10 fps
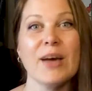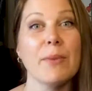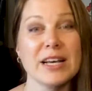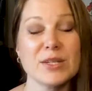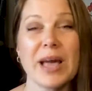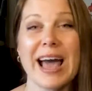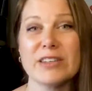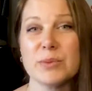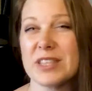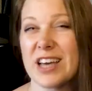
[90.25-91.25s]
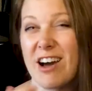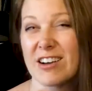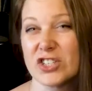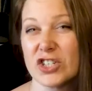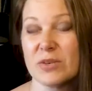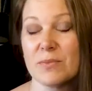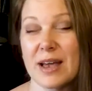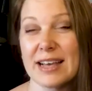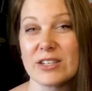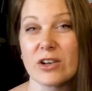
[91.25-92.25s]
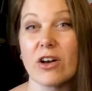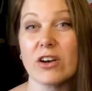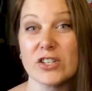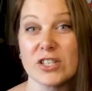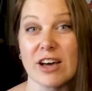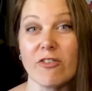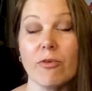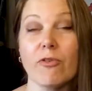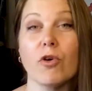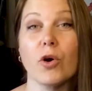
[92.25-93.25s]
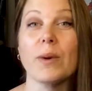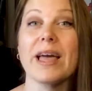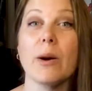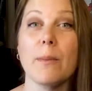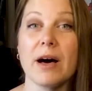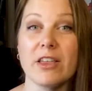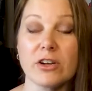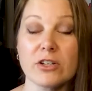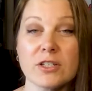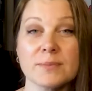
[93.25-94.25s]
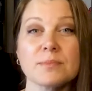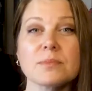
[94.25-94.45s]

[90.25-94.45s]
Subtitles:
because we have to put the oxygen mask on ourselves before we help others,